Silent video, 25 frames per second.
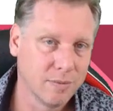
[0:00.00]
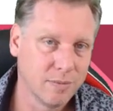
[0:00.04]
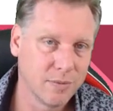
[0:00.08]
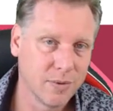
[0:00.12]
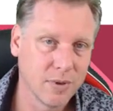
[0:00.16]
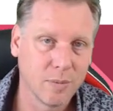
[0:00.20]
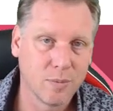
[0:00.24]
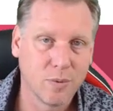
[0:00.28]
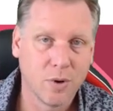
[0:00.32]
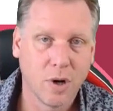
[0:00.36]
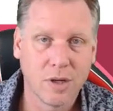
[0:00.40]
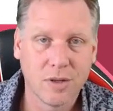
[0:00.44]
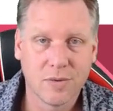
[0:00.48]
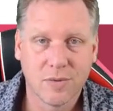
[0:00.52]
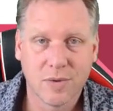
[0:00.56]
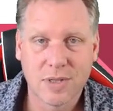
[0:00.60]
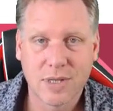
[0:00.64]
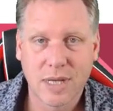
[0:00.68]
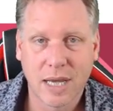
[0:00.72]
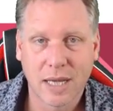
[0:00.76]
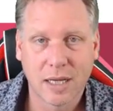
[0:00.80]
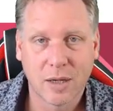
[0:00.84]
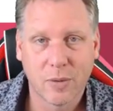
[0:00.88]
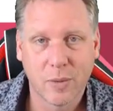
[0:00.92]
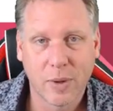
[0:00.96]
for the price of a
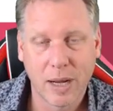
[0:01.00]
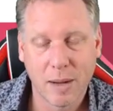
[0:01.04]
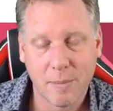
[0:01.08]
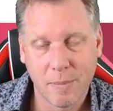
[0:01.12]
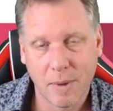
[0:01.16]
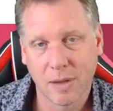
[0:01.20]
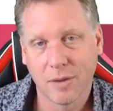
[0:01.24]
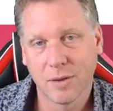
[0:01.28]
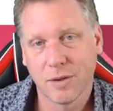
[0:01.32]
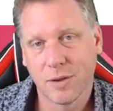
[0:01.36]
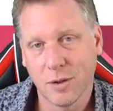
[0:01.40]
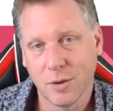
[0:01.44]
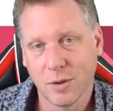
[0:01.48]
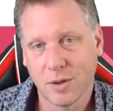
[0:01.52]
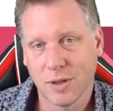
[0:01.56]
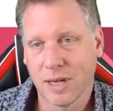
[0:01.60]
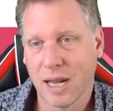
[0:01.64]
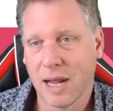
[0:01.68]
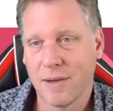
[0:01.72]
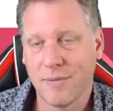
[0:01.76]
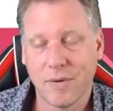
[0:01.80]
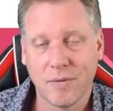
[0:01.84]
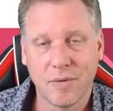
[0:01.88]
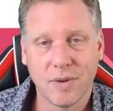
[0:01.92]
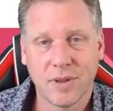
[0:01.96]
takeaway a month, you
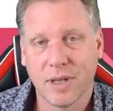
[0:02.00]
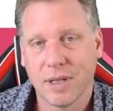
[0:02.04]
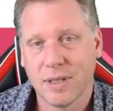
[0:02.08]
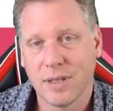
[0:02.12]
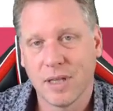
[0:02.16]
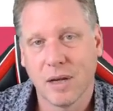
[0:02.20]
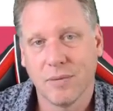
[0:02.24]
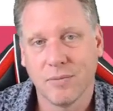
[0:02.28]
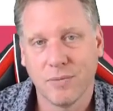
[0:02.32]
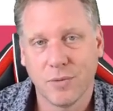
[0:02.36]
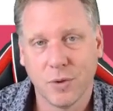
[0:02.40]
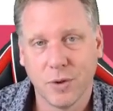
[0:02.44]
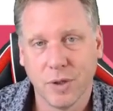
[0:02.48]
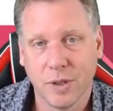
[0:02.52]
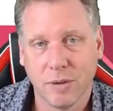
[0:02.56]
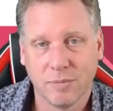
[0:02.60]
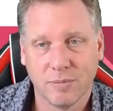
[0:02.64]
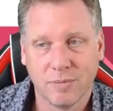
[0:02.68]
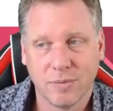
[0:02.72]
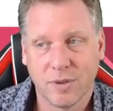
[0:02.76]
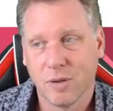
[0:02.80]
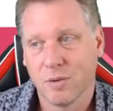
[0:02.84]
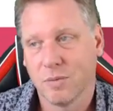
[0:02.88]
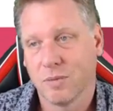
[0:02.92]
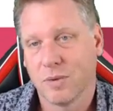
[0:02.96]
can have everything done for you.
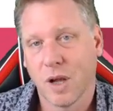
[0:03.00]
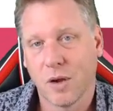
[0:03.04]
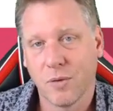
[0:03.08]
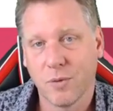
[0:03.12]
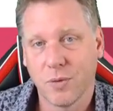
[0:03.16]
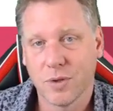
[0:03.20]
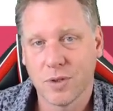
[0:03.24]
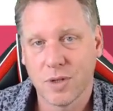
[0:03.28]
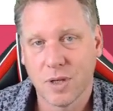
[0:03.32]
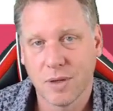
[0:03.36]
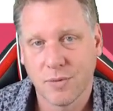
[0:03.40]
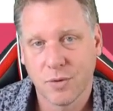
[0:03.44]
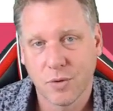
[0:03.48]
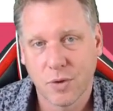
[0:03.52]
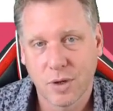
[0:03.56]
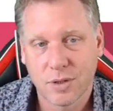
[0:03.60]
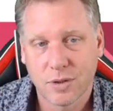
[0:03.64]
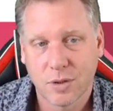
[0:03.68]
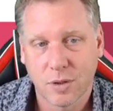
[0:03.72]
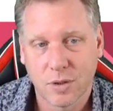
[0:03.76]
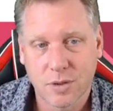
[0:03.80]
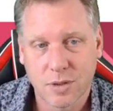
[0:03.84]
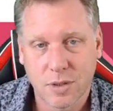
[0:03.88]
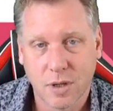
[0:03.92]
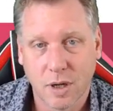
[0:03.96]
So go for
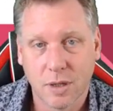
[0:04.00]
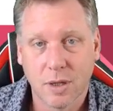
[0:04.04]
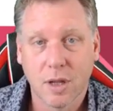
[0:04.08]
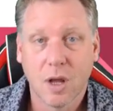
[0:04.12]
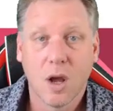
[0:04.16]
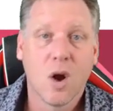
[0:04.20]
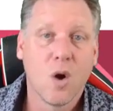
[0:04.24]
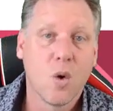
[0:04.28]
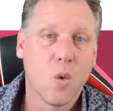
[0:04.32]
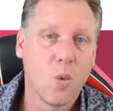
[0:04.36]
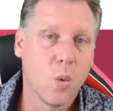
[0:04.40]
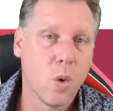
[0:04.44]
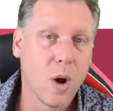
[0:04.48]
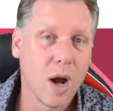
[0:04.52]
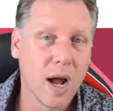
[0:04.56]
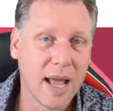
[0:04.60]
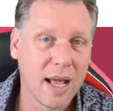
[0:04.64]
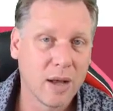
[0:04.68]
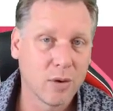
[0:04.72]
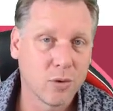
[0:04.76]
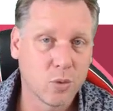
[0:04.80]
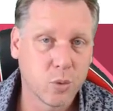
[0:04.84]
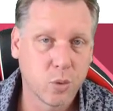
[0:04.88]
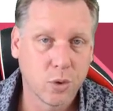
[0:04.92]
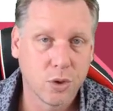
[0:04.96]
T4S.site.
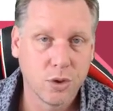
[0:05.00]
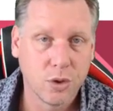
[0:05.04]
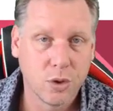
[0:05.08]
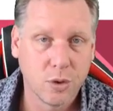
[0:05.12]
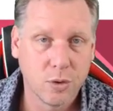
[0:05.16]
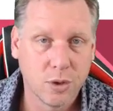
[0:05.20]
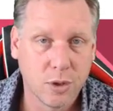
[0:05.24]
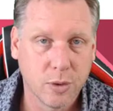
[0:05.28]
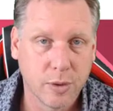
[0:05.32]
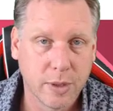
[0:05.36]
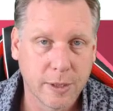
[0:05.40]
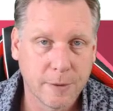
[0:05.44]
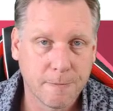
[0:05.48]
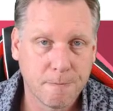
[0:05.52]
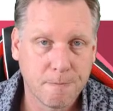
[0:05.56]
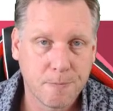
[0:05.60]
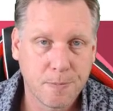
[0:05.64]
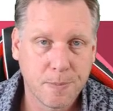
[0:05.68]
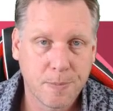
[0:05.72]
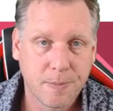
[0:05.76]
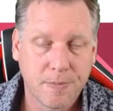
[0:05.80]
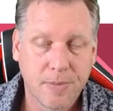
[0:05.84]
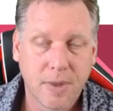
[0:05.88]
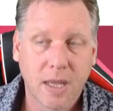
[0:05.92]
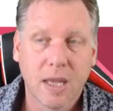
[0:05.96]
Why else wouldn't you do it?
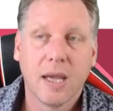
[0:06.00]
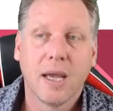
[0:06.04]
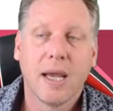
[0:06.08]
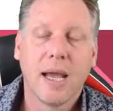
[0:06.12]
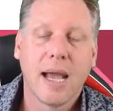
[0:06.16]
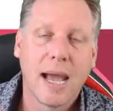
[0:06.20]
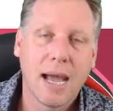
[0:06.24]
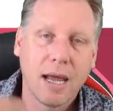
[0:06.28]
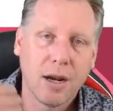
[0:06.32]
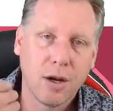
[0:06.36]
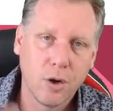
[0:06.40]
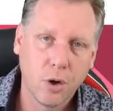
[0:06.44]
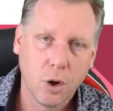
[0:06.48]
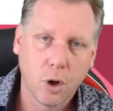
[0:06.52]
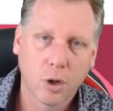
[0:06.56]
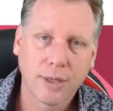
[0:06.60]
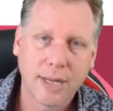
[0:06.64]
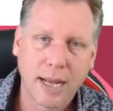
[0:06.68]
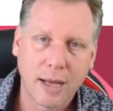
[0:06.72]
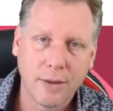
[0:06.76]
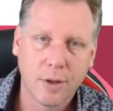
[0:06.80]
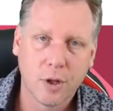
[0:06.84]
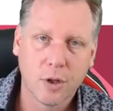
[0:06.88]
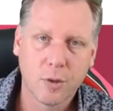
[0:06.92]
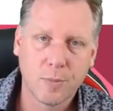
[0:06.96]
And
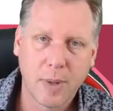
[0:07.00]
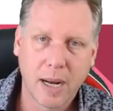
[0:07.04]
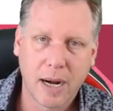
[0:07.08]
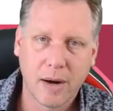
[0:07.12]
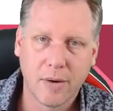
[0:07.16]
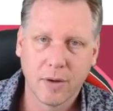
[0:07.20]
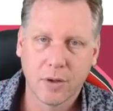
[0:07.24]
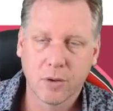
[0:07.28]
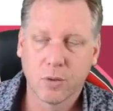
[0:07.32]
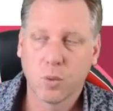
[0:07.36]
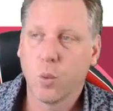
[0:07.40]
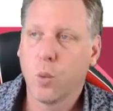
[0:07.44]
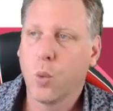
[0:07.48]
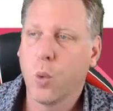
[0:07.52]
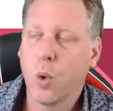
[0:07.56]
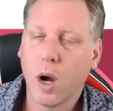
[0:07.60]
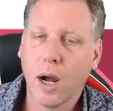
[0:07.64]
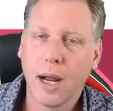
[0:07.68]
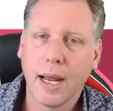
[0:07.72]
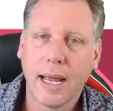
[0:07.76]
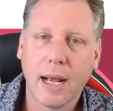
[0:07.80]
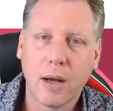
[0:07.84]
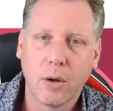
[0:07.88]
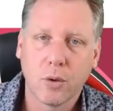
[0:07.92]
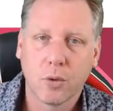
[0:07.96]
knock down those barriers.
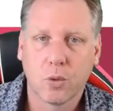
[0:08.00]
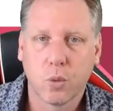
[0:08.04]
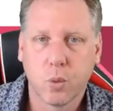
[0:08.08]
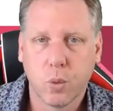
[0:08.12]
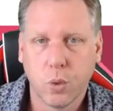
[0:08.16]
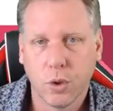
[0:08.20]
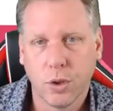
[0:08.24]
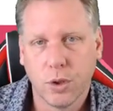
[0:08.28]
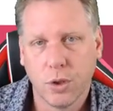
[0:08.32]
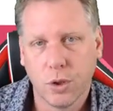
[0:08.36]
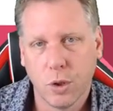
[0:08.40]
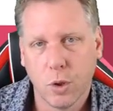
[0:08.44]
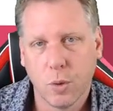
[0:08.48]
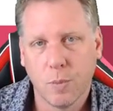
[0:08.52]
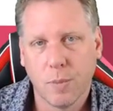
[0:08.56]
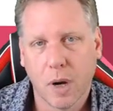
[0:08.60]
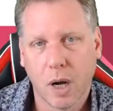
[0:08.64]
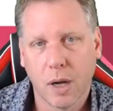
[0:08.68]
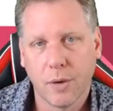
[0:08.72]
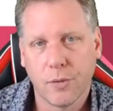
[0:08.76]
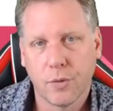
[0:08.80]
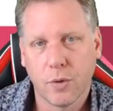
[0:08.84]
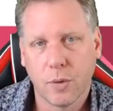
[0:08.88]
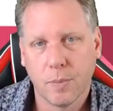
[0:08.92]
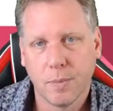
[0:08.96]
Why else wouldn't you
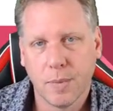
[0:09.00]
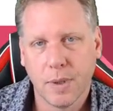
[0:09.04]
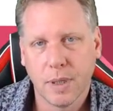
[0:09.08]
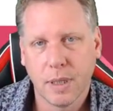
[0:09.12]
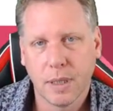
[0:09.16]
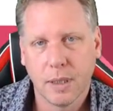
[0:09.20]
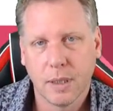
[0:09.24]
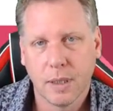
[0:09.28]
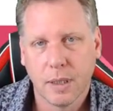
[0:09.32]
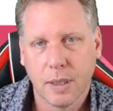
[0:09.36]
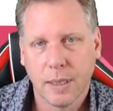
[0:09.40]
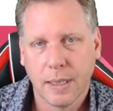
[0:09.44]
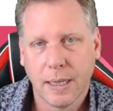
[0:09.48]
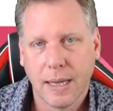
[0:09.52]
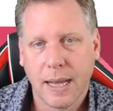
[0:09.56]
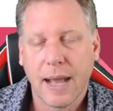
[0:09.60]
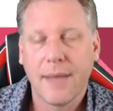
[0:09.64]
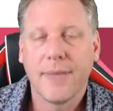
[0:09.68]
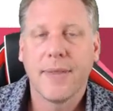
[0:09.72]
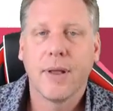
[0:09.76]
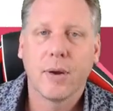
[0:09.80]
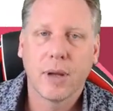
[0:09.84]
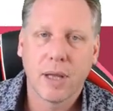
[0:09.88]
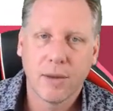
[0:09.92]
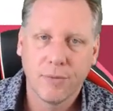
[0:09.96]
buy from me?
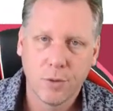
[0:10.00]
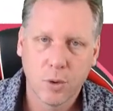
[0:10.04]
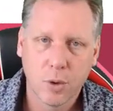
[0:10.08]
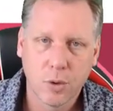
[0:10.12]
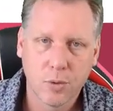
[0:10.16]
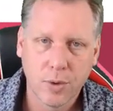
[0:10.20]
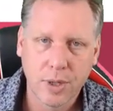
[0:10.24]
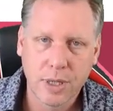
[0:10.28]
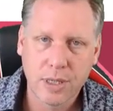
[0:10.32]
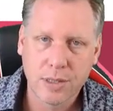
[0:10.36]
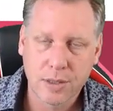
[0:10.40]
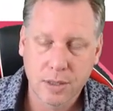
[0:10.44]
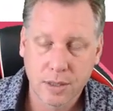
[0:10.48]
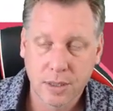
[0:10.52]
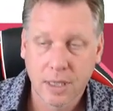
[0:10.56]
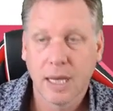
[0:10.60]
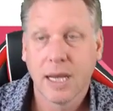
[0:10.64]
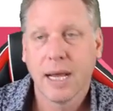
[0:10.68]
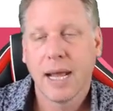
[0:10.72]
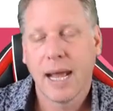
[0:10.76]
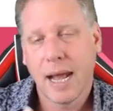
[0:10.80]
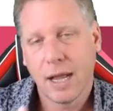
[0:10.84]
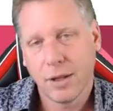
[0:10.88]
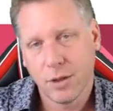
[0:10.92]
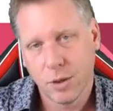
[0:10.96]
And they'll give you a reason,
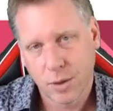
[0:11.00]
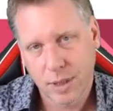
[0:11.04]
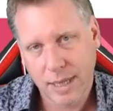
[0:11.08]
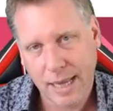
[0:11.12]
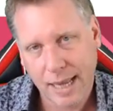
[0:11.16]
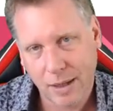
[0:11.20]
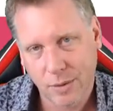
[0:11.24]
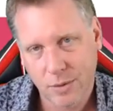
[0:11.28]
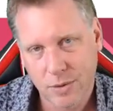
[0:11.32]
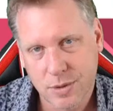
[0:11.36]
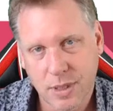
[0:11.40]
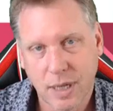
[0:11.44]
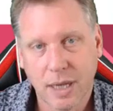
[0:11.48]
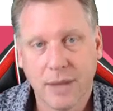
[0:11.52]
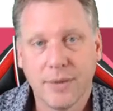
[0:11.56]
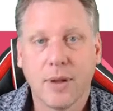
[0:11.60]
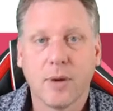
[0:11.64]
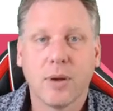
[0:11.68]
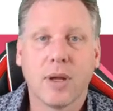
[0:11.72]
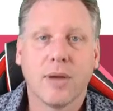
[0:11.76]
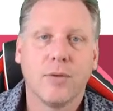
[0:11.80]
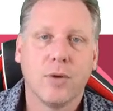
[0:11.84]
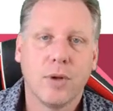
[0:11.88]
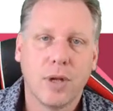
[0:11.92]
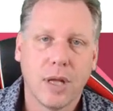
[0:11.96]
and you counter, and
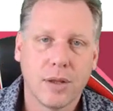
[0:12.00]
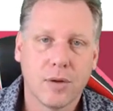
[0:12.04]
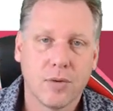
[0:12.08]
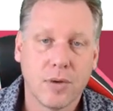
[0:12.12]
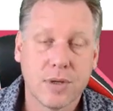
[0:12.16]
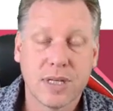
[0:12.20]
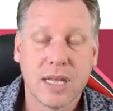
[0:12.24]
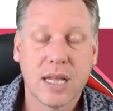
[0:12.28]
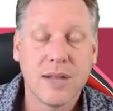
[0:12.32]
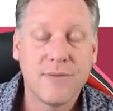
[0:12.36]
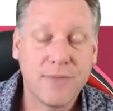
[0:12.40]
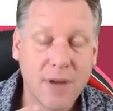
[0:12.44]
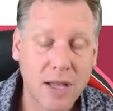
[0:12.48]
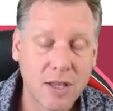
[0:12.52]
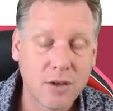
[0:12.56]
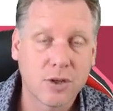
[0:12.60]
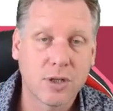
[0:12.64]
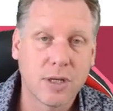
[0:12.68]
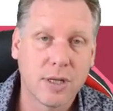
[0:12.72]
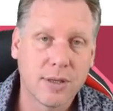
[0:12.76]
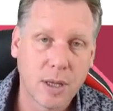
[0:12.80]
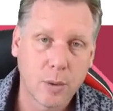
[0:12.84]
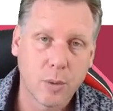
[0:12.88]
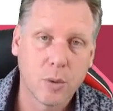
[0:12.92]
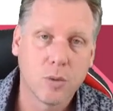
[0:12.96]
they'll give you another reason.
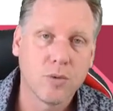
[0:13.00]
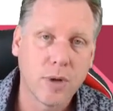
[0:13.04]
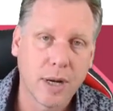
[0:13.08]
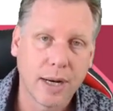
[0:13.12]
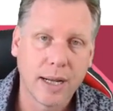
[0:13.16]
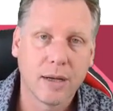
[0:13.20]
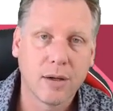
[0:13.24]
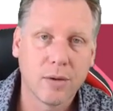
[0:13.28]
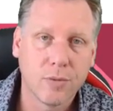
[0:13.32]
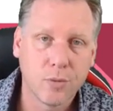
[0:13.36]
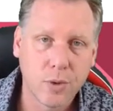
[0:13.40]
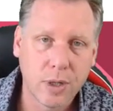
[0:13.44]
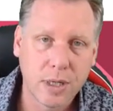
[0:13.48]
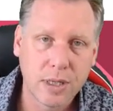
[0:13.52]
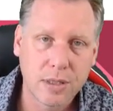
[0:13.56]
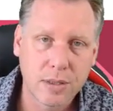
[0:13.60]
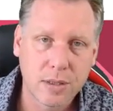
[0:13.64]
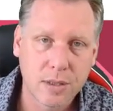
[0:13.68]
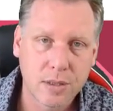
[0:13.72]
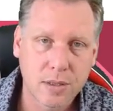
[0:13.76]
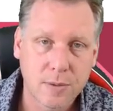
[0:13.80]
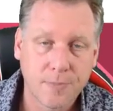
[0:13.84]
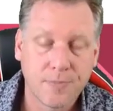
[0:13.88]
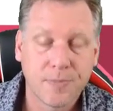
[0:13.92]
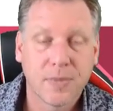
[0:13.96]
Eventually, they will run out of
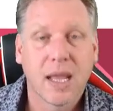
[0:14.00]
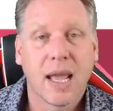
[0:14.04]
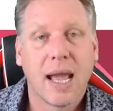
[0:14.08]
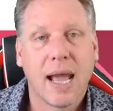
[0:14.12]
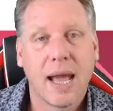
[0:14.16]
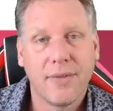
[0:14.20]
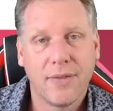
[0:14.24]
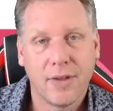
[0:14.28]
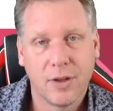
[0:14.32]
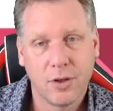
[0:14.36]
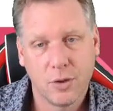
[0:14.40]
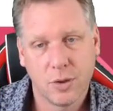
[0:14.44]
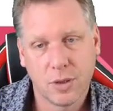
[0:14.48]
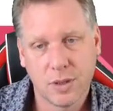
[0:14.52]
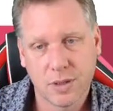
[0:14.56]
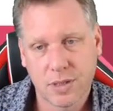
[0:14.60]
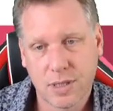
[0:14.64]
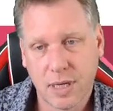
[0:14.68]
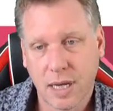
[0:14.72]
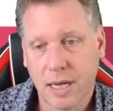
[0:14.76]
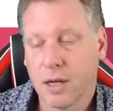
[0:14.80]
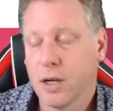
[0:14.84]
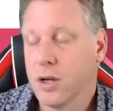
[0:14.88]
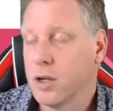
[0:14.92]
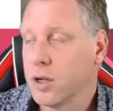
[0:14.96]
reasons, and then you can
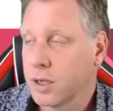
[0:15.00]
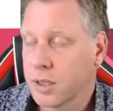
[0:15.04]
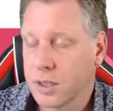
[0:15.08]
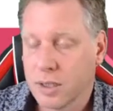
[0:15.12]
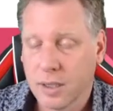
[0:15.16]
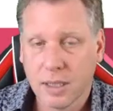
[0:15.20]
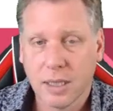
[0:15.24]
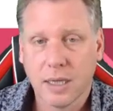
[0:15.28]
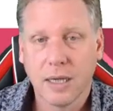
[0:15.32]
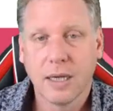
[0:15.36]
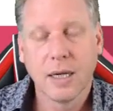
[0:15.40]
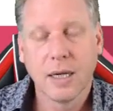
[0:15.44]
say, look,